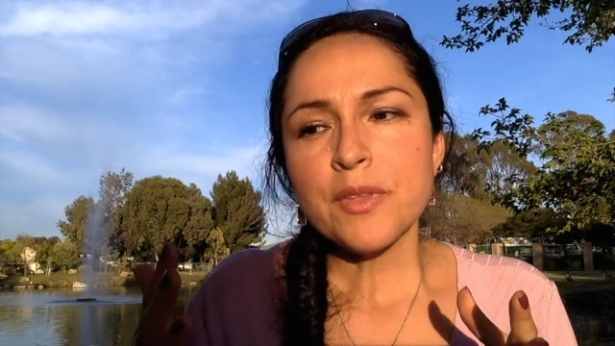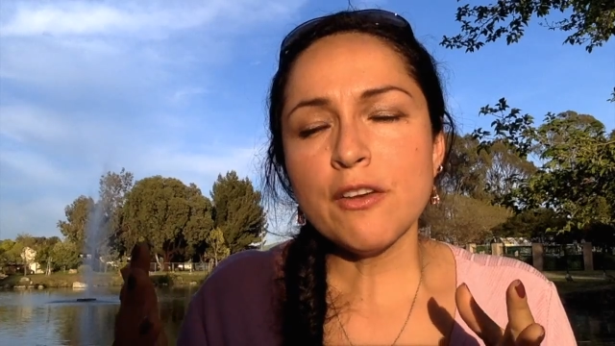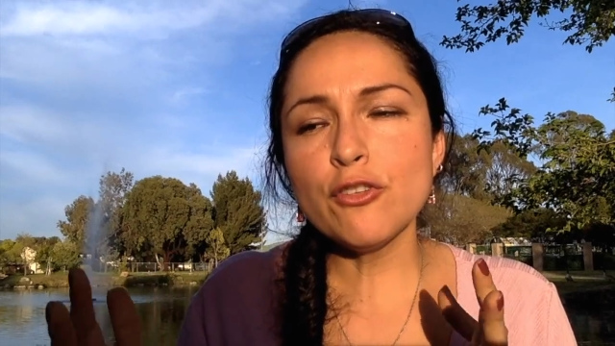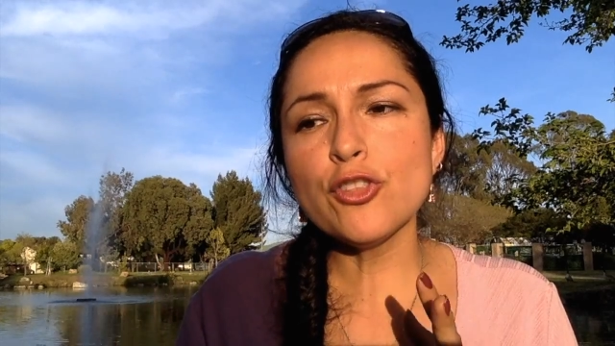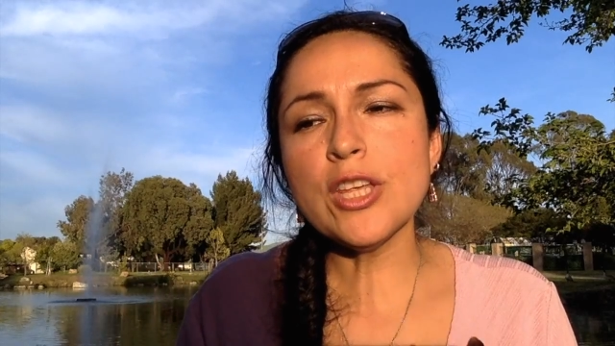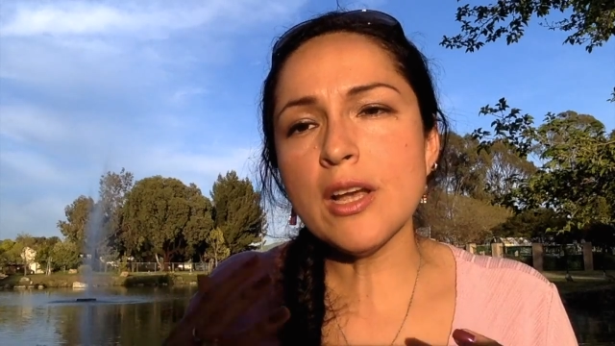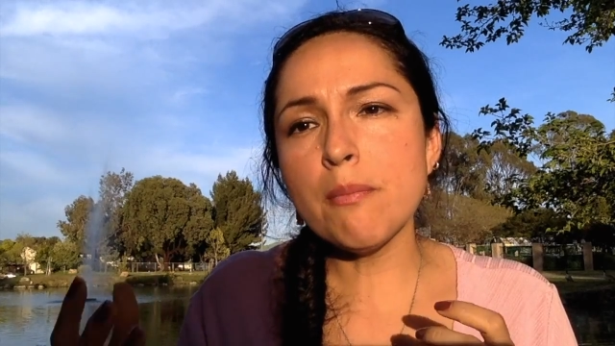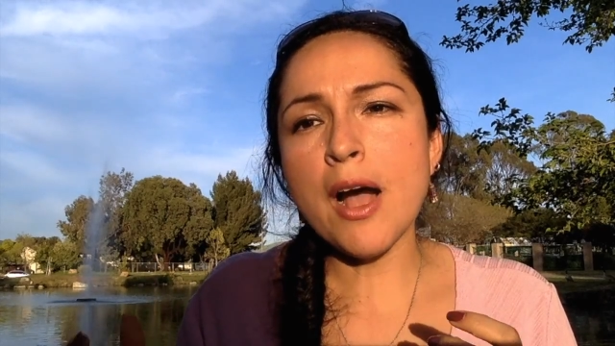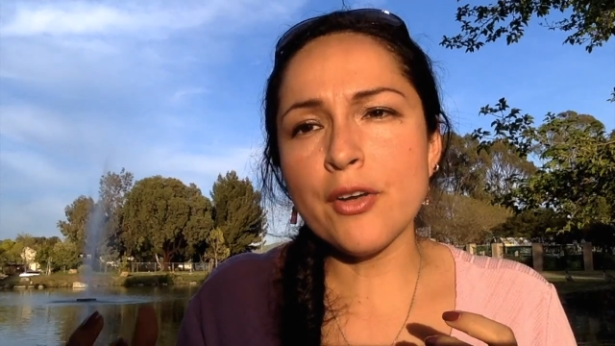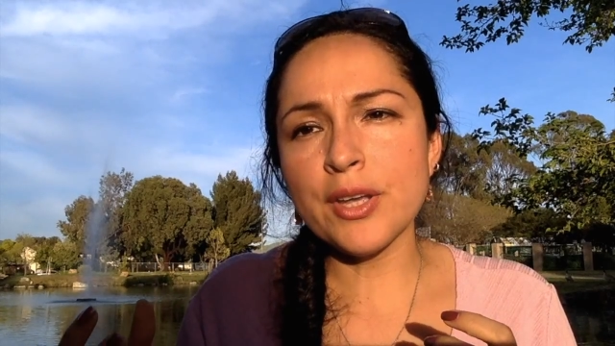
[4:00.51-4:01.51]
if you think
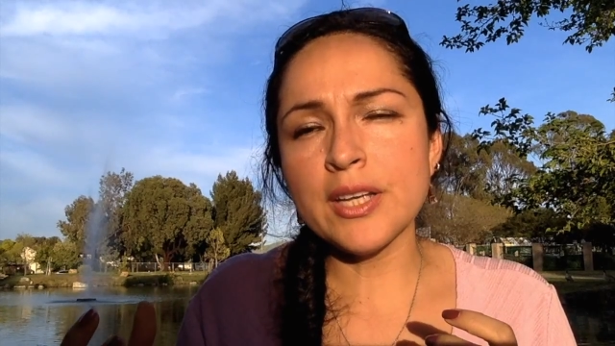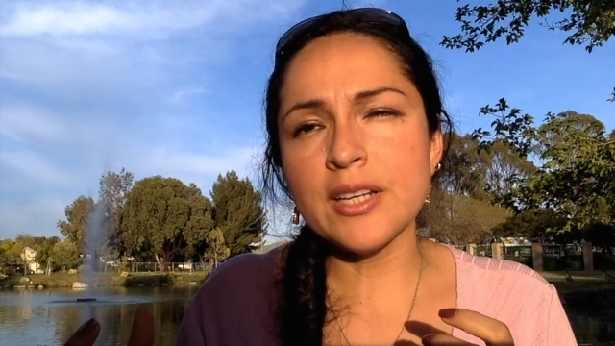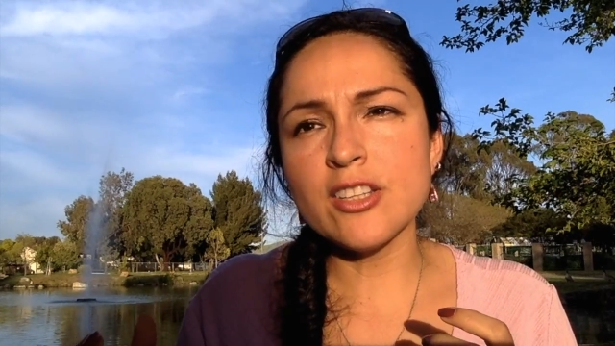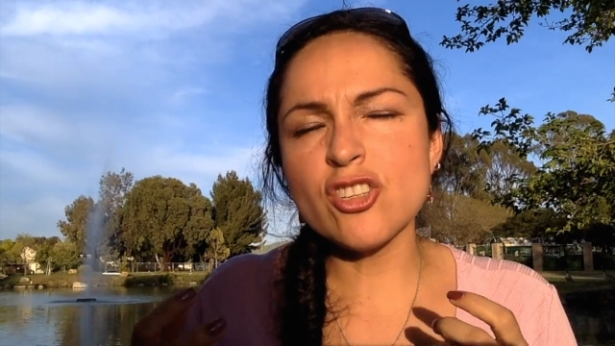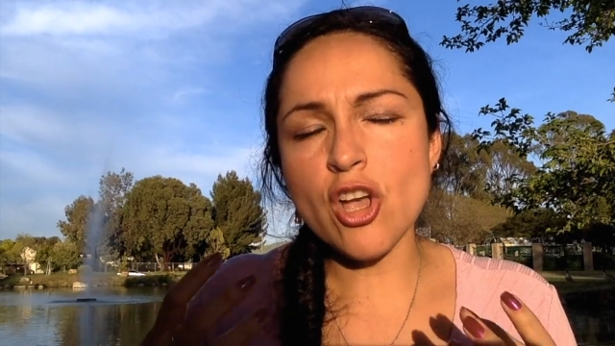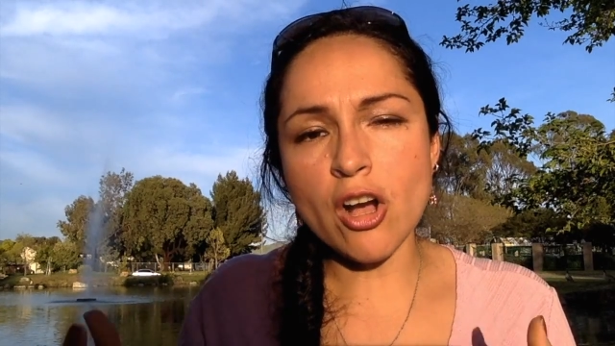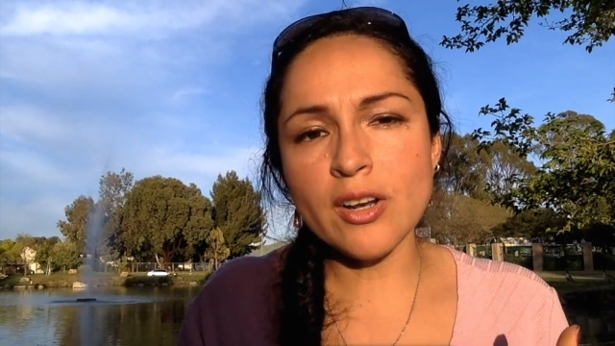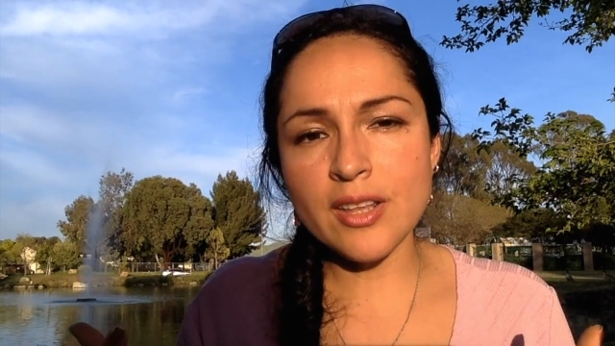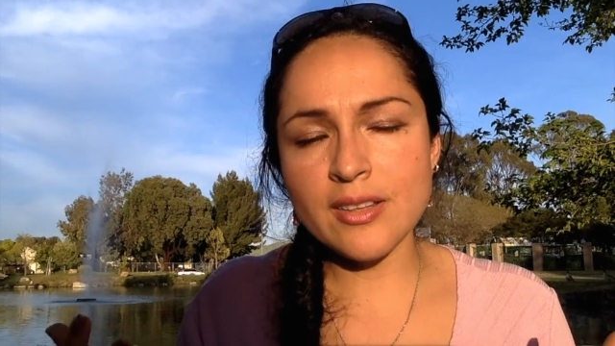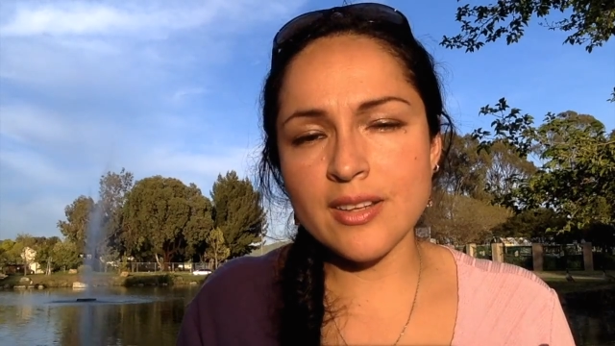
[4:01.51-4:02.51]
about it, the
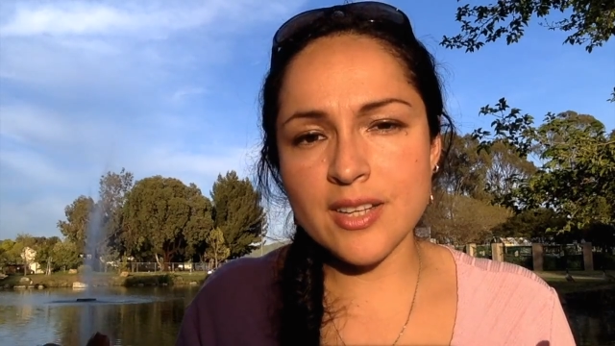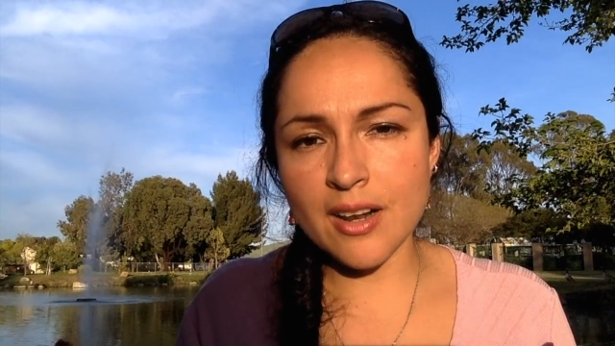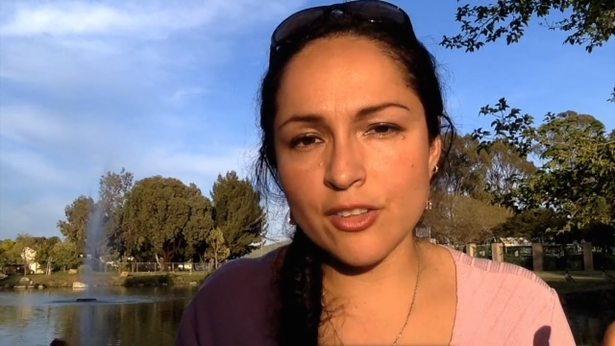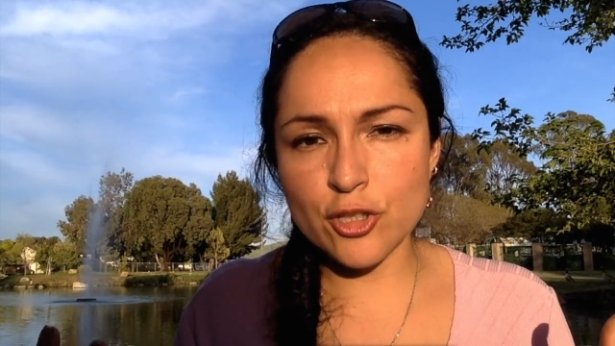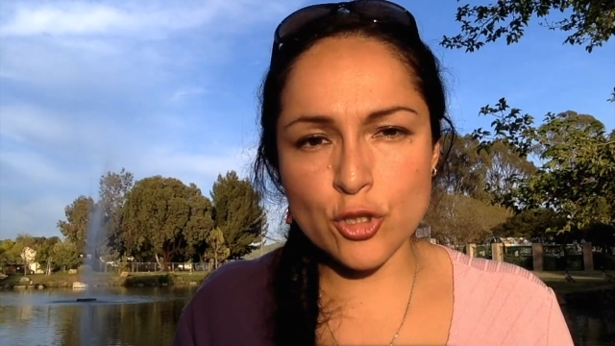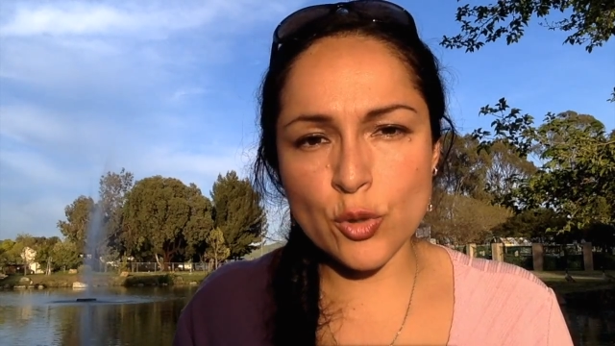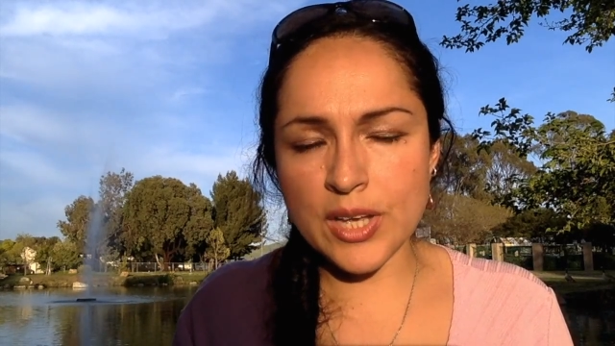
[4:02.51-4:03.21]
chocolate that they sell at the store,